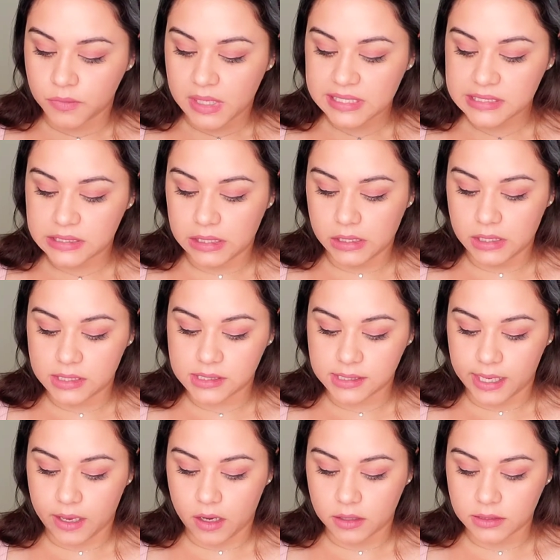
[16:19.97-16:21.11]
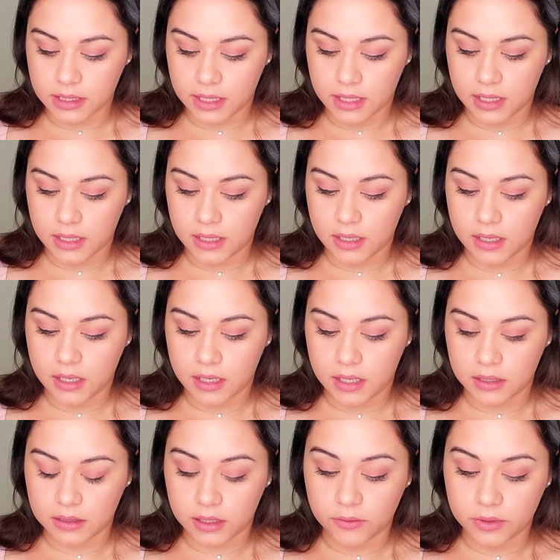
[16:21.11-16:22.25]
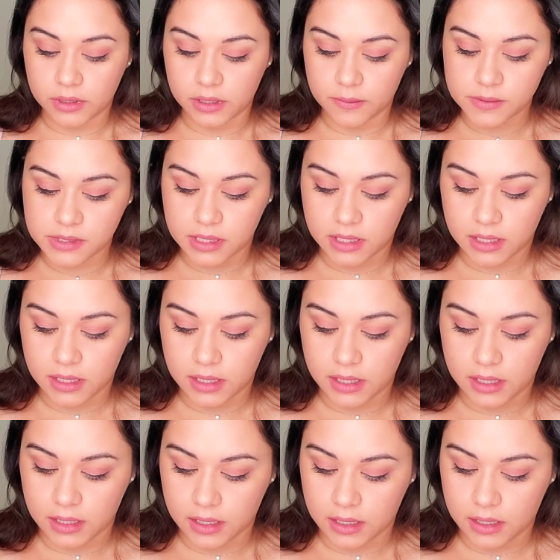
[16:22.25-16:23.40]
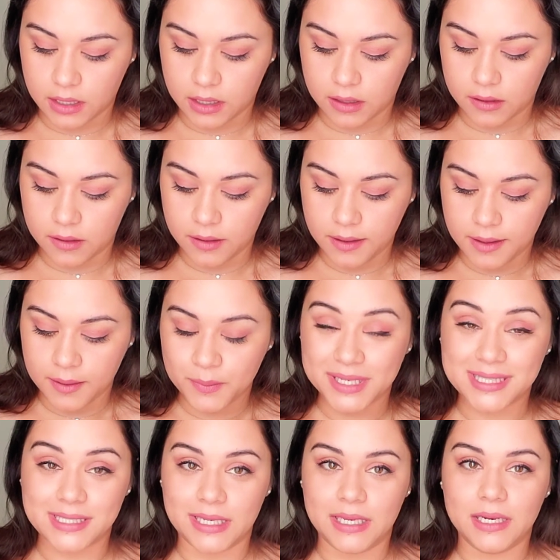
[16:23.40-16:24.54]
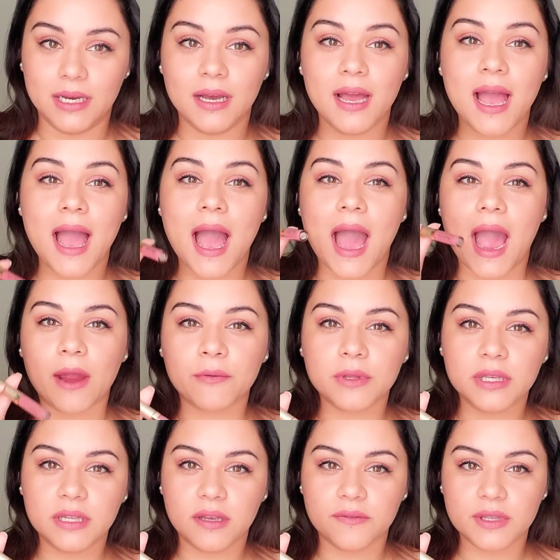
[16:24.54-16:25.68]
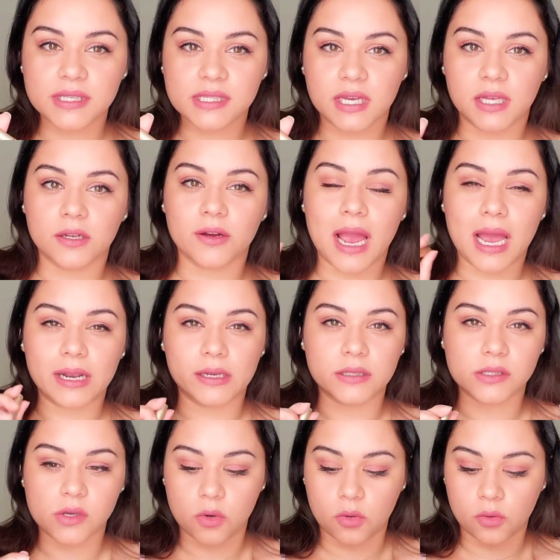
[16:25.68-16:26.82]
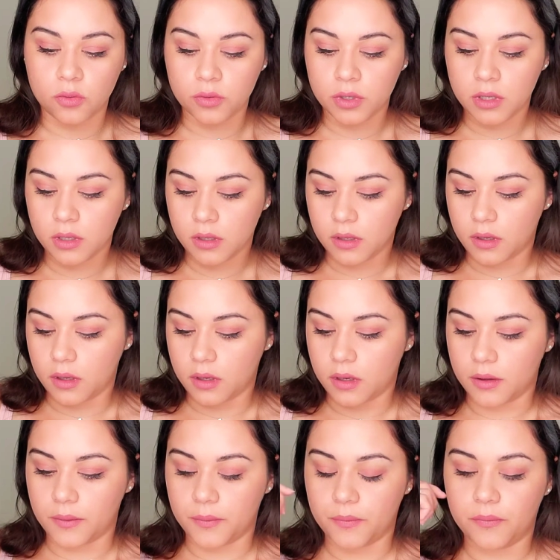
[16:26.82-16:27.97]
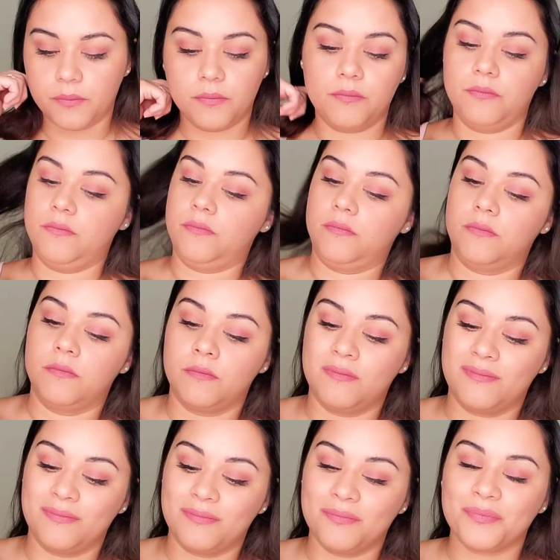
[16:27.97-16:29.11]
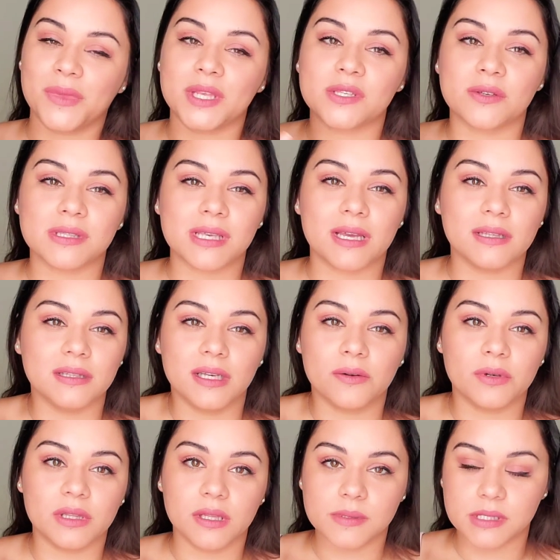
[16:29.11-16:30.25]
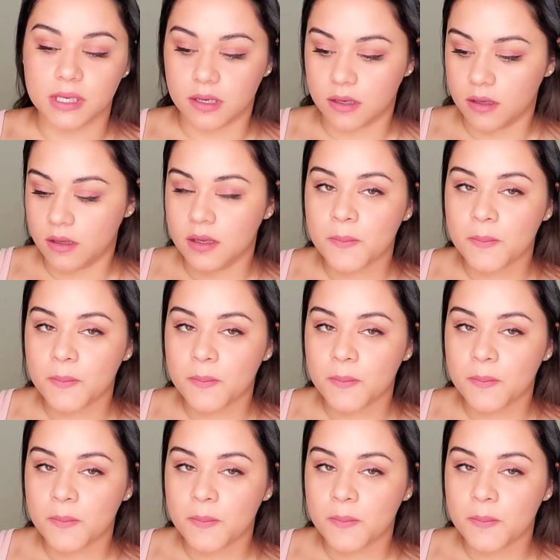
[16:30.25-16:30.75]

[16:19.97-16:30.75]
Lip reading: Stila Stay All Day liquid lipstick in Patina. I really love this color on its own. So it's like a liquid lipstick.